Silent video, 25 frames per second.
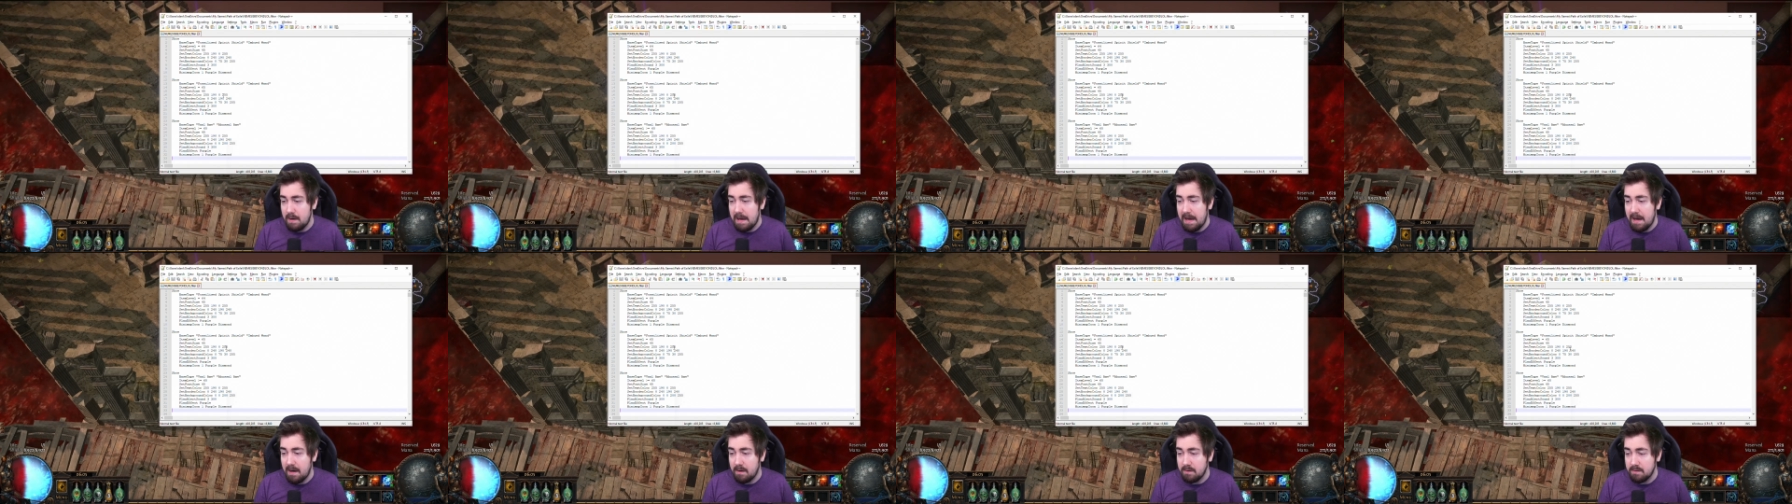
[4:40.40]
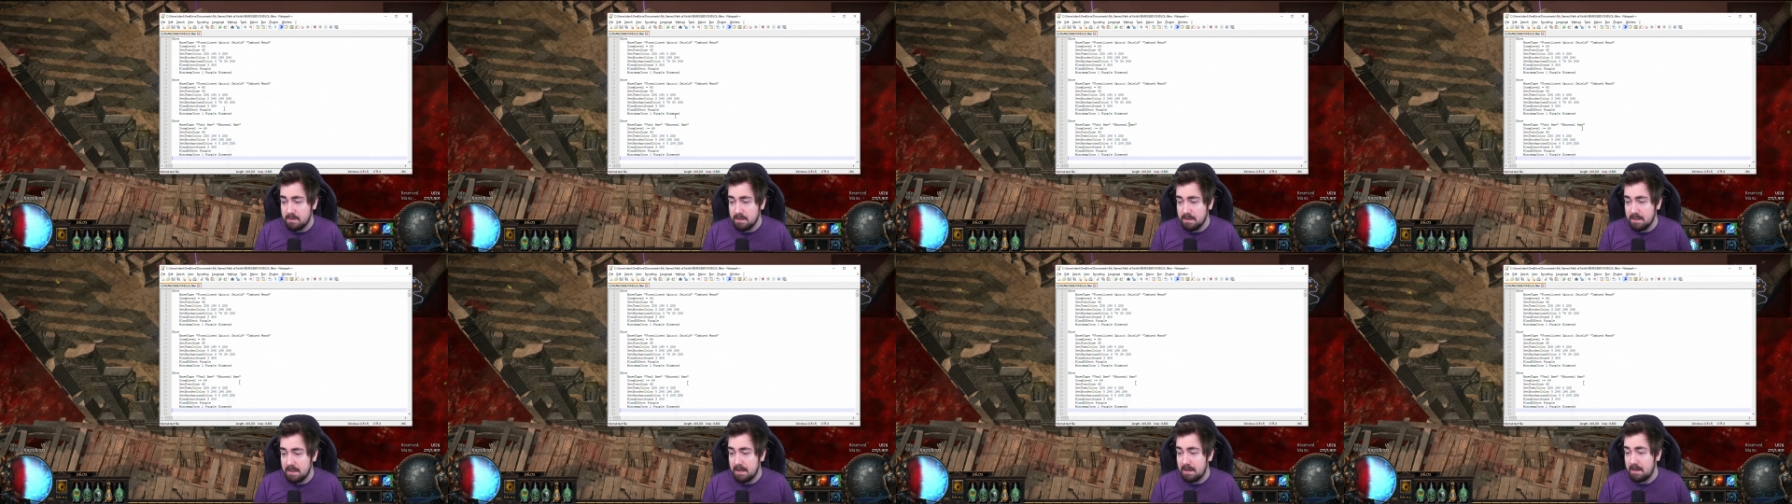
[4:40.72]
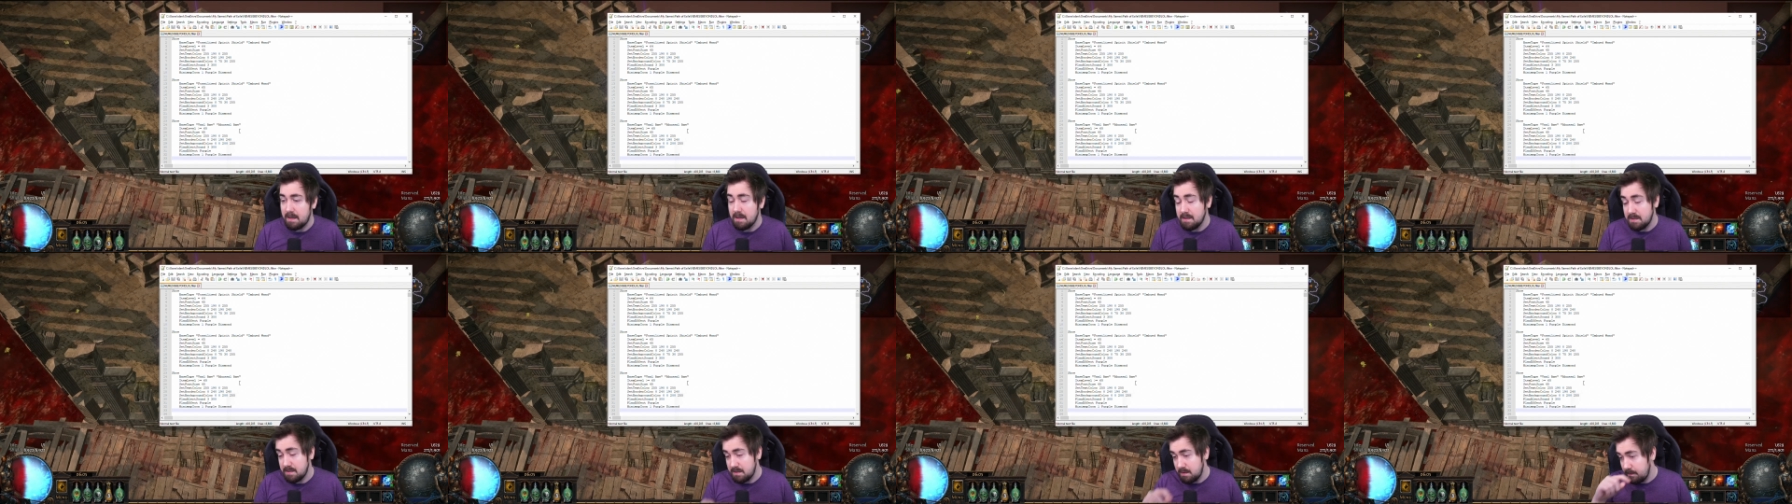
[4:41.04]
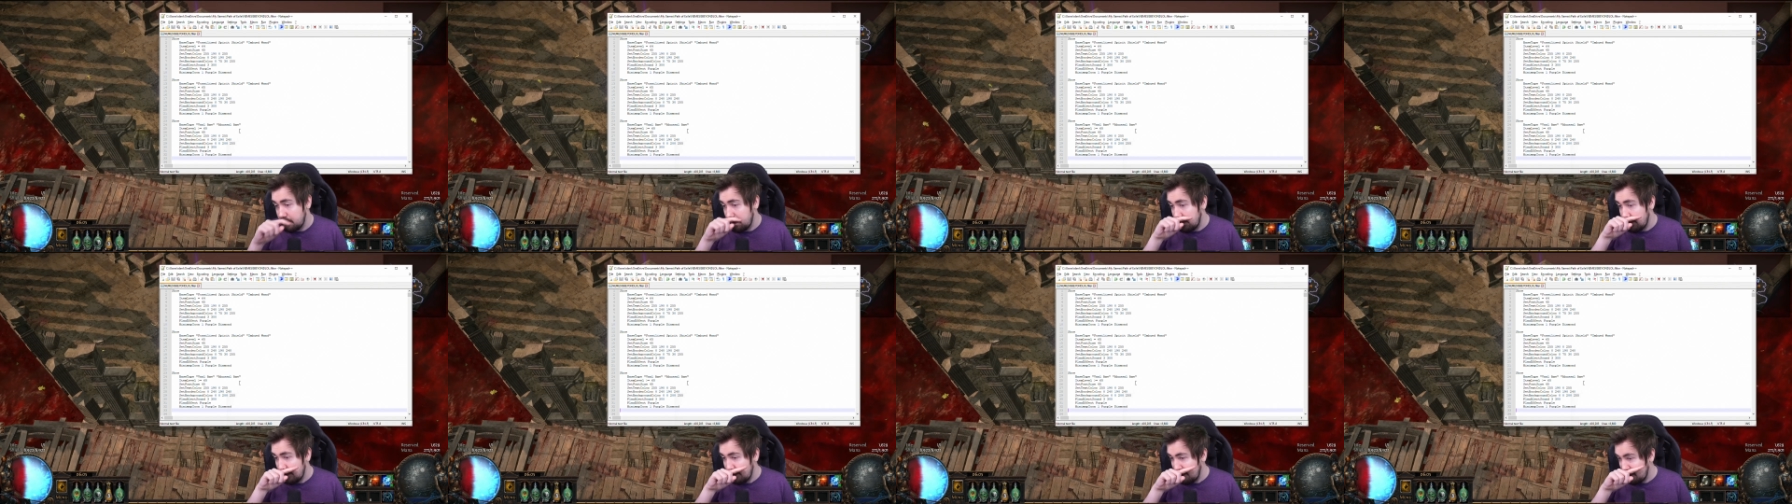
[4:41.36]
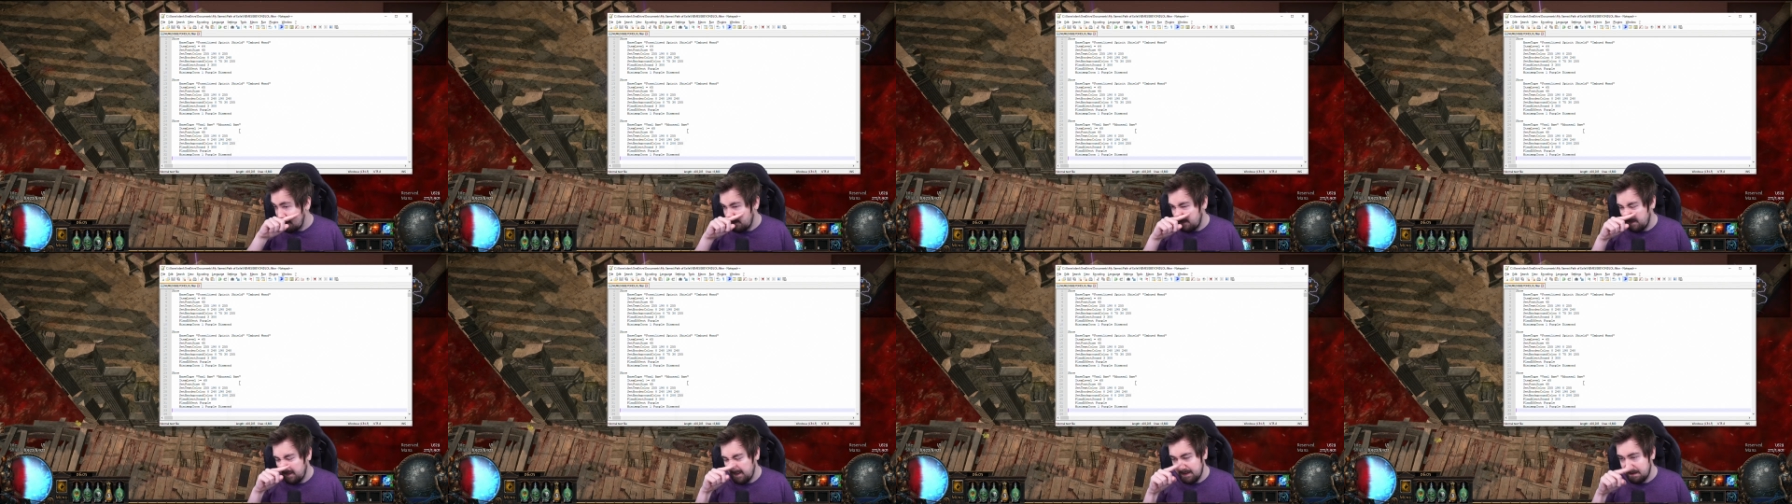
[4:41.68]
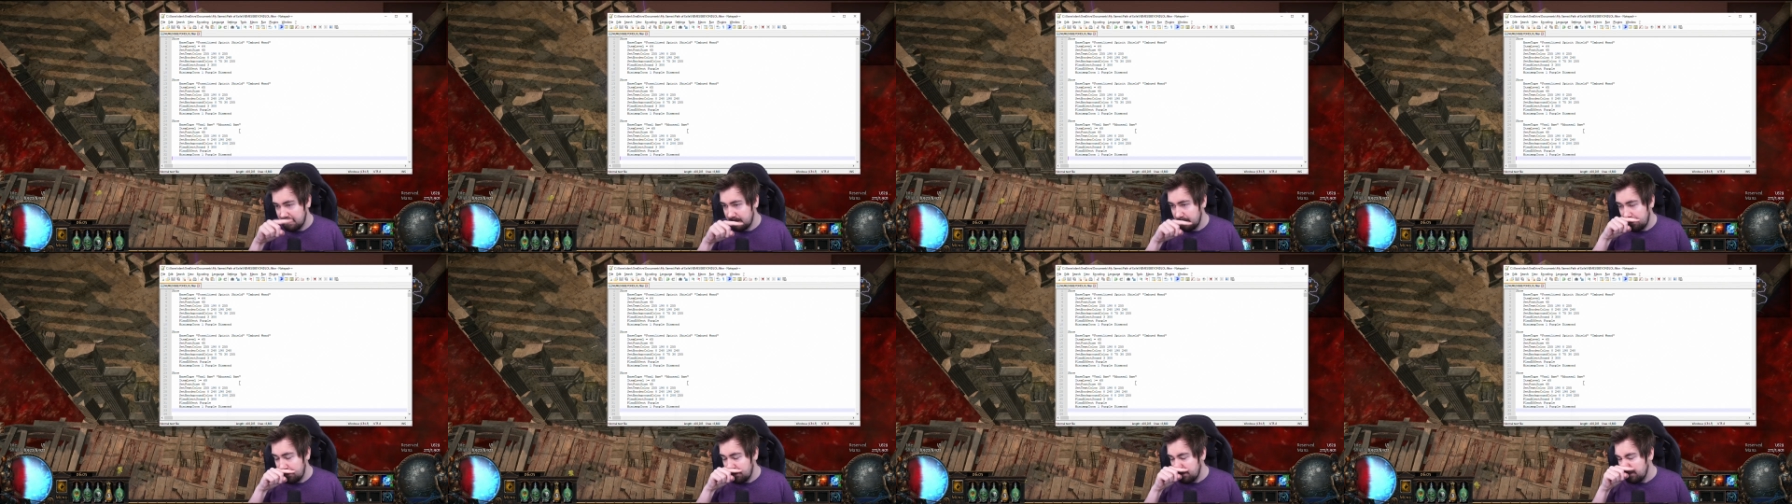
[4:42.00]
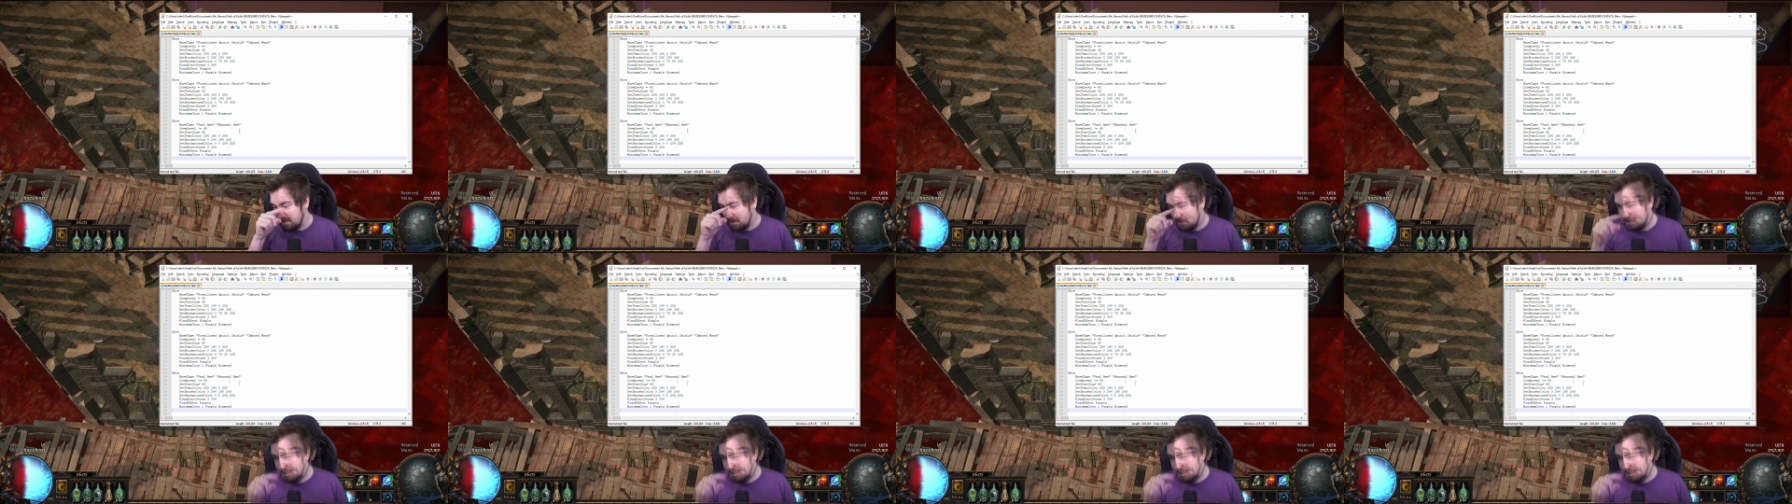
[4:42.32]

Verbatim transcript: how to like custom edit your filter.